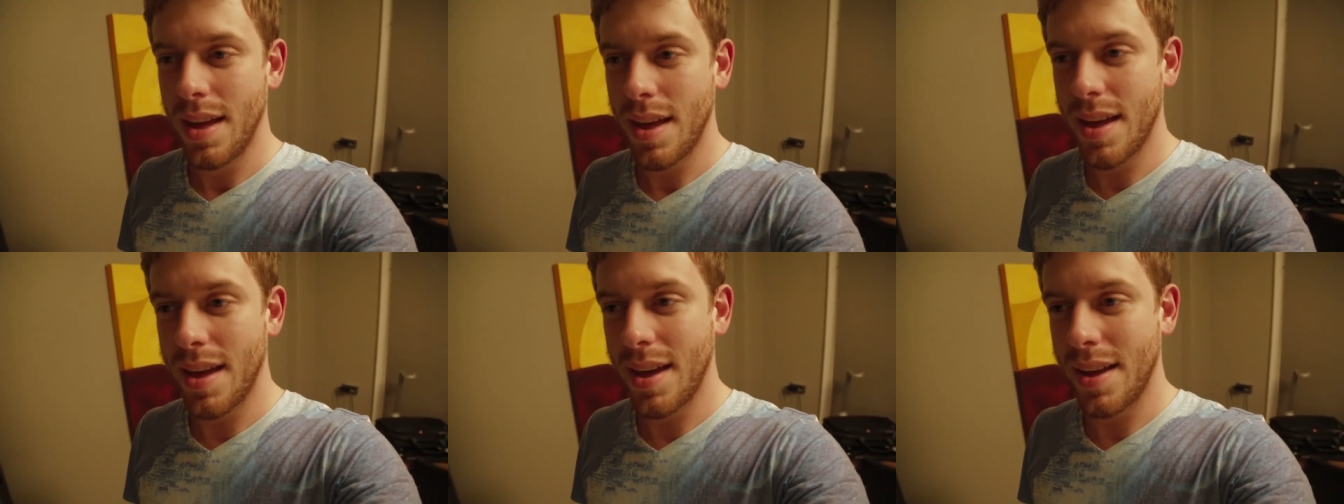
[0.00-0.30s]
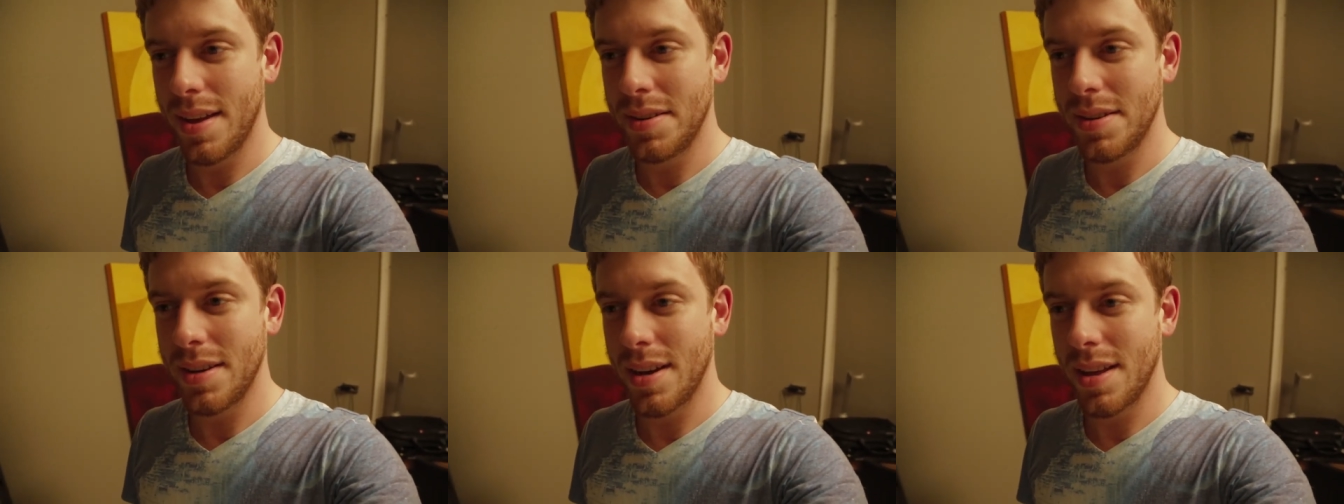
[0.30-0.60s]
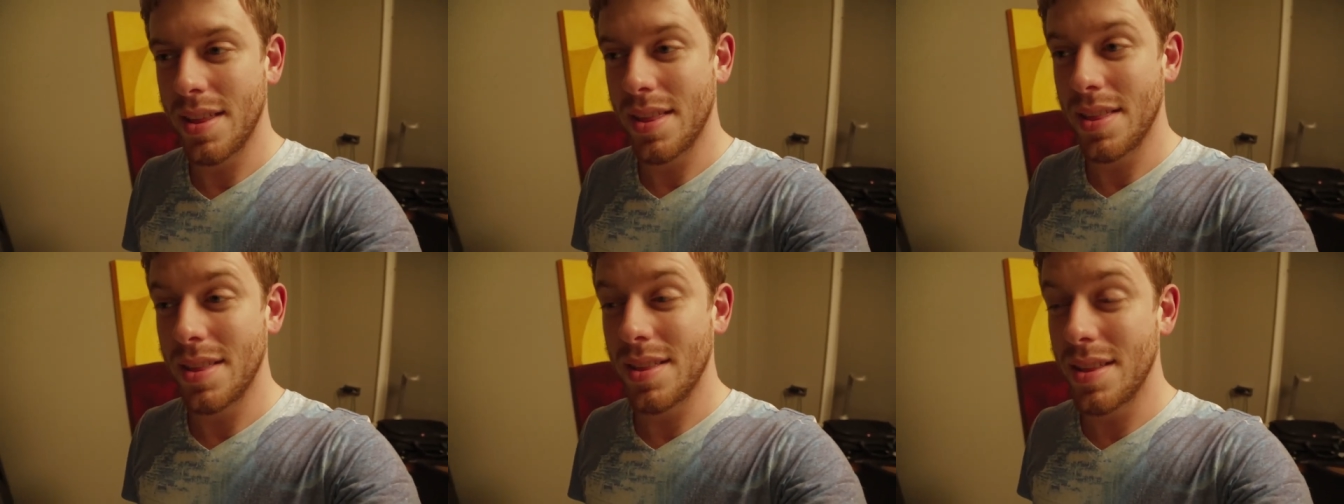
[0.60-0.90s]
And,
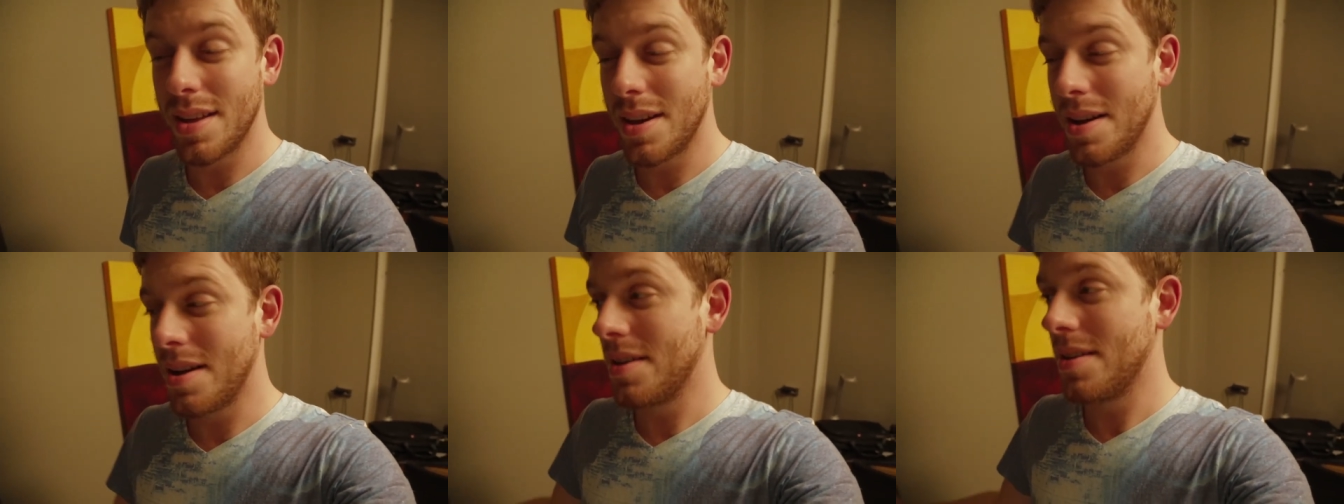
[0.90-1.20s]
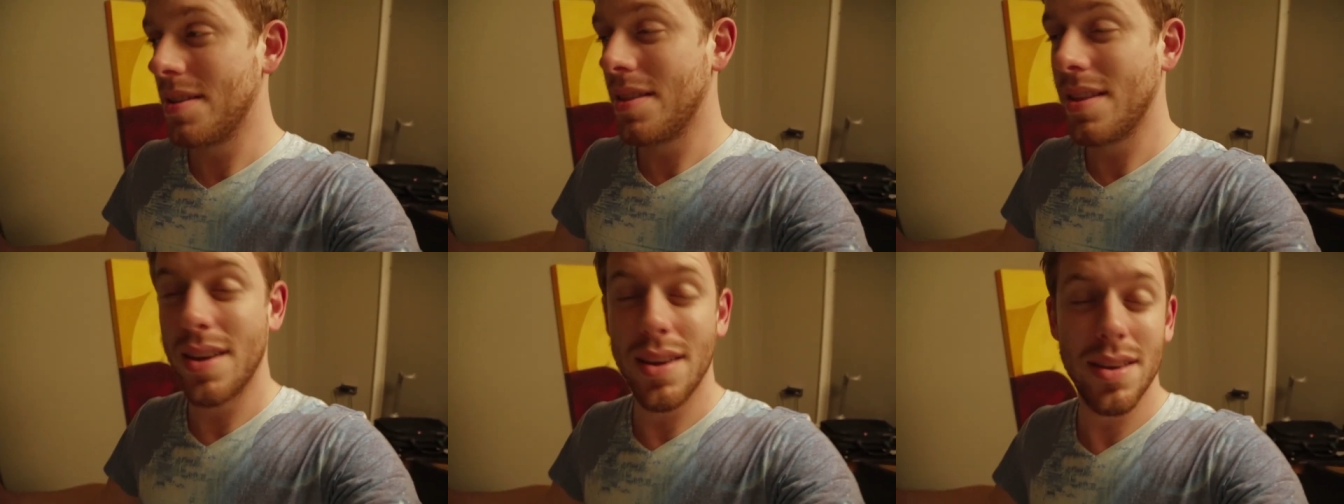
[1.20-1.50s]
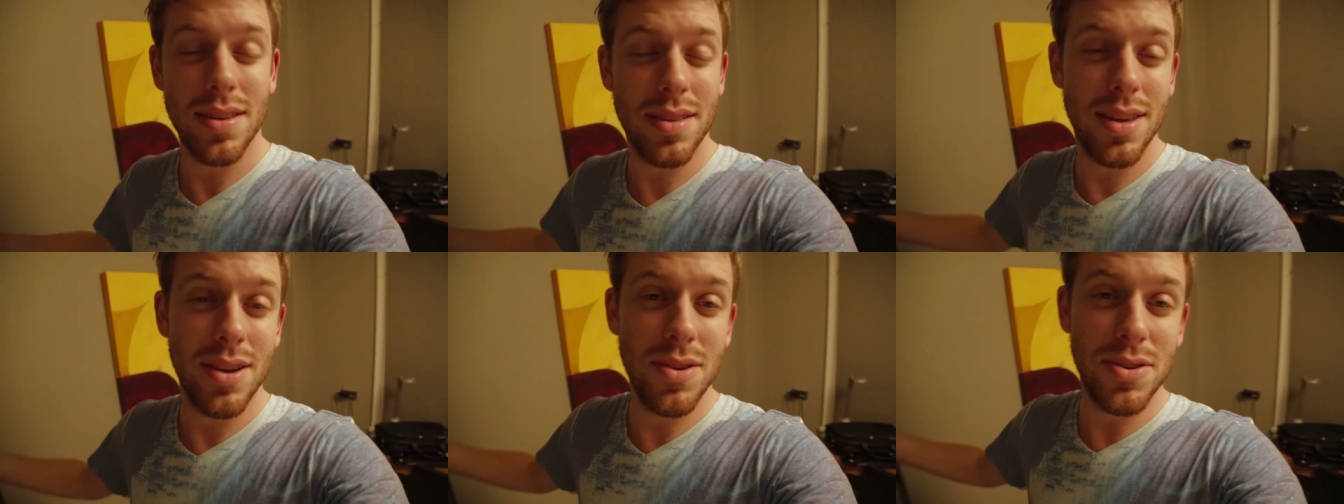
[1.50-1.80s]
and uh,
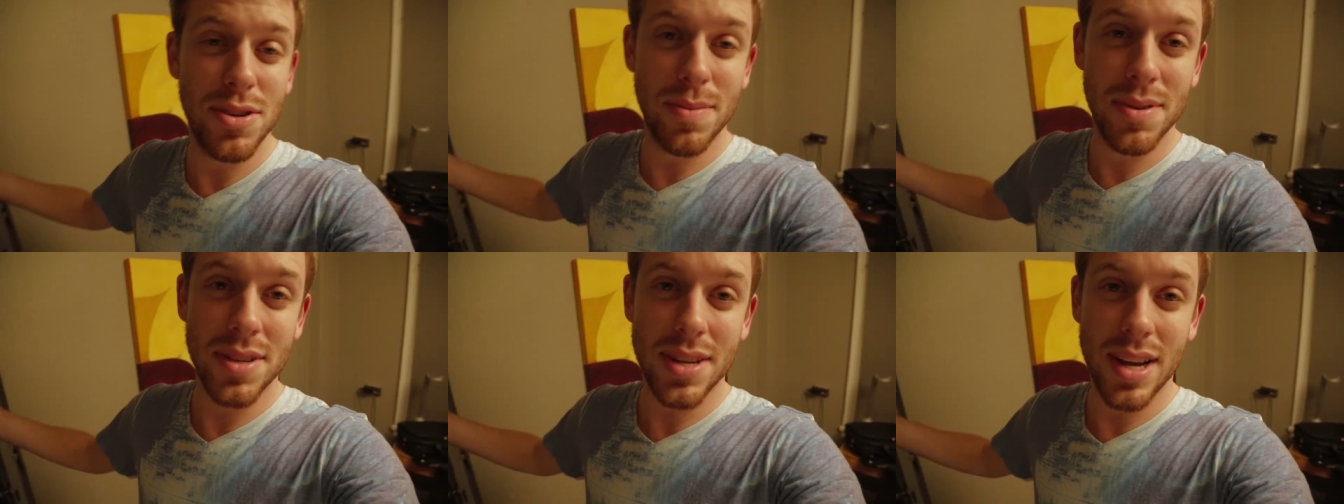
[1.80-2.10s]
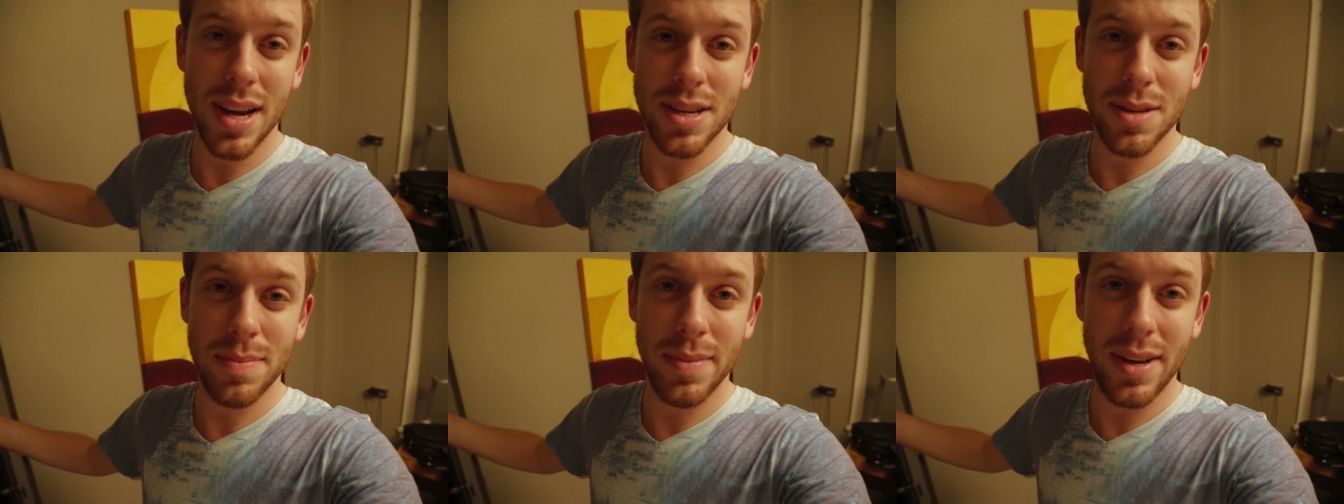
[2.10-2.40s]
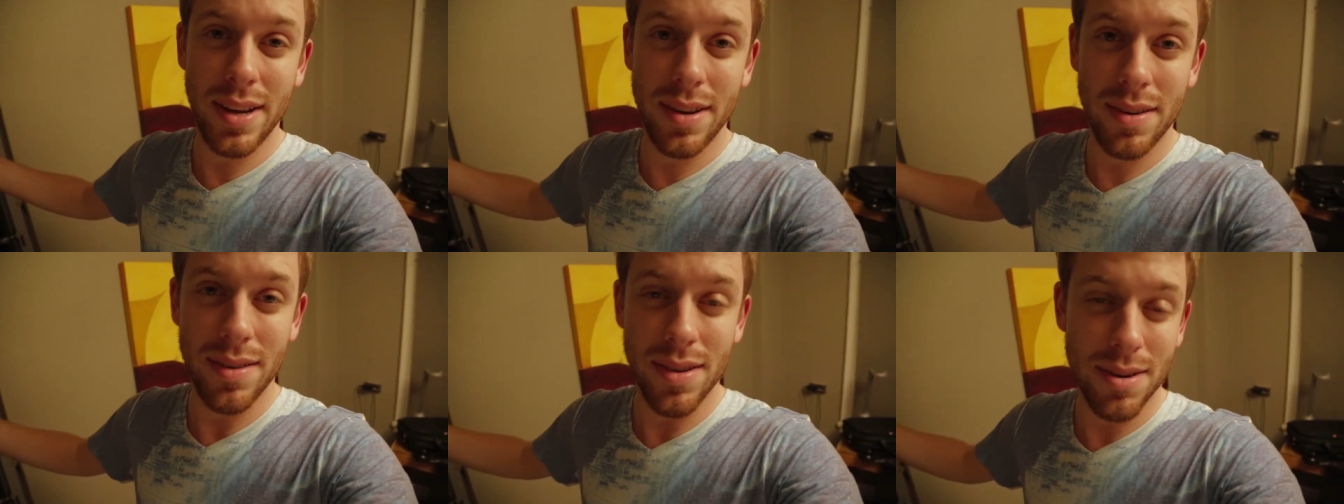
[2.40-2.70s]
the, the, the YouTubers I got to meet,